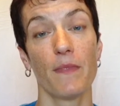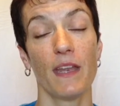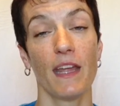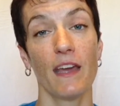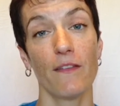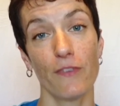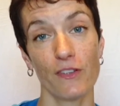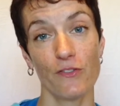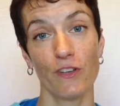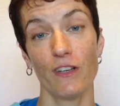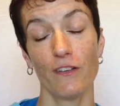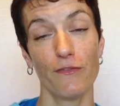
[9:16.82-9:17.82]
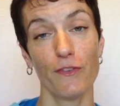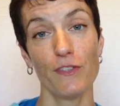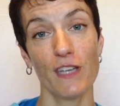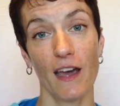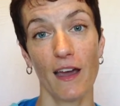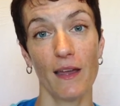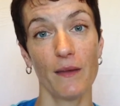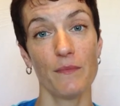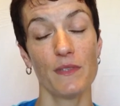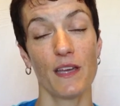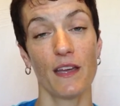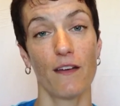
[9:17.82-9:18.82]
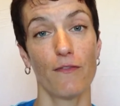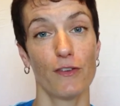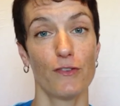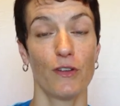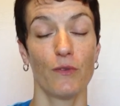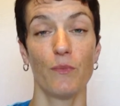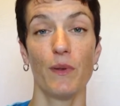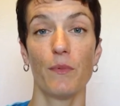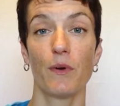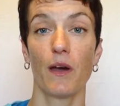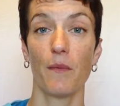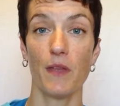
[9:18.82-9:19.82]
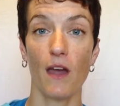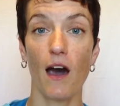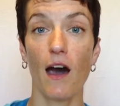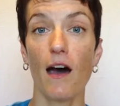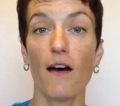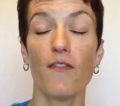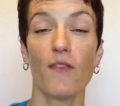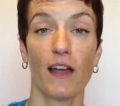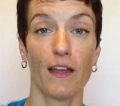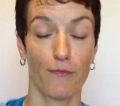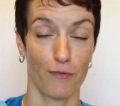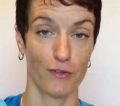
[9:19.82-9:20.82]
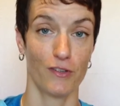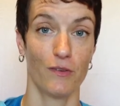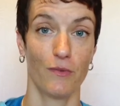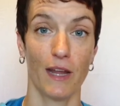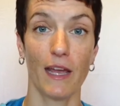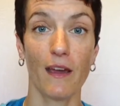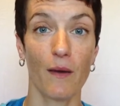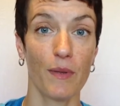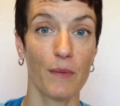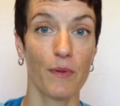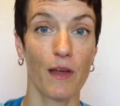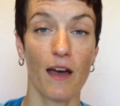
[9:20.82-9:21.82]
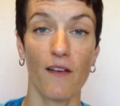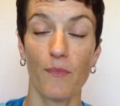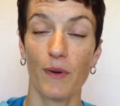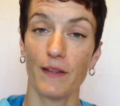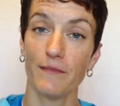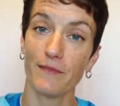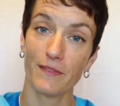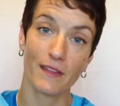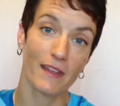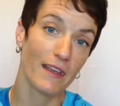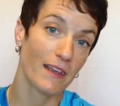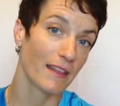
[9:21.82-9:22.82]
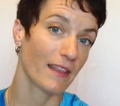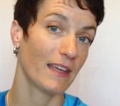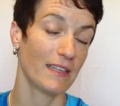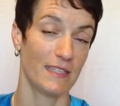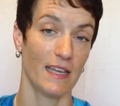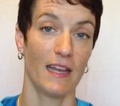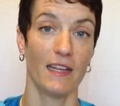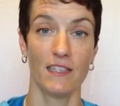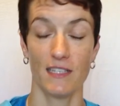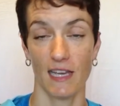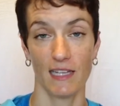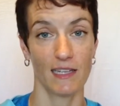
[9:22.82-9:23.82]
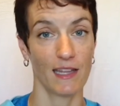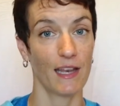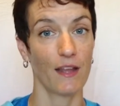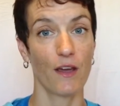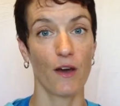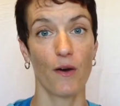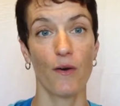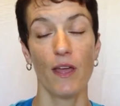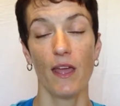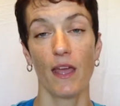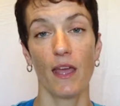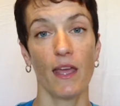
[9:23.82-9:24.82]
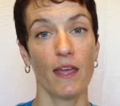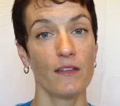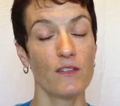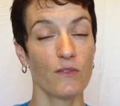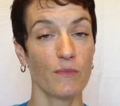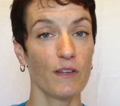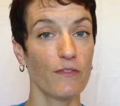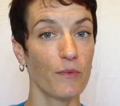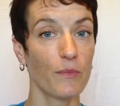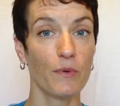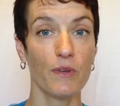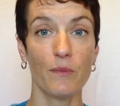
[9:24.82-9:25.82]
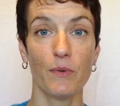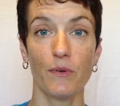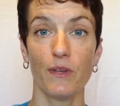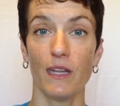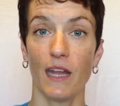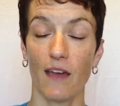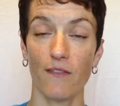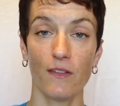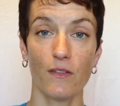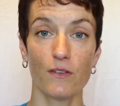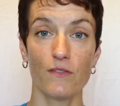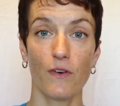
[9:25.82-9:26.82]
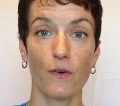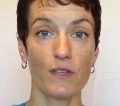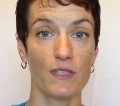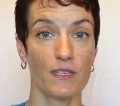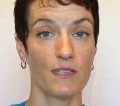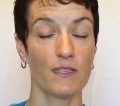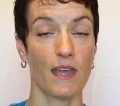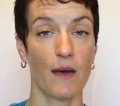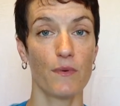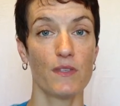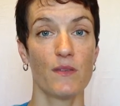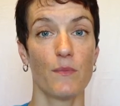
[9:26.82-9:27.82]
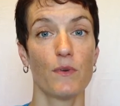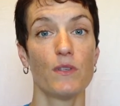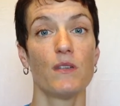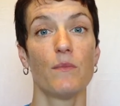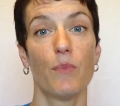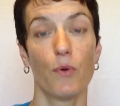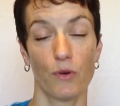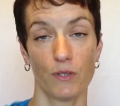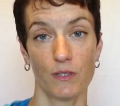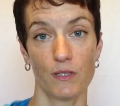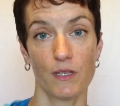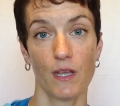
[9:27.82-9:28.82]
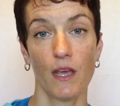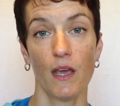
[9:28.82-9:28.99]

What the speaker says: And I got frustrated a few times. I got frustrated when people cut me off. I get frustrated when I cut people off, but like I said, I just had to let it go. And swimming from buoy to buoy and having those focuses, that was the most important.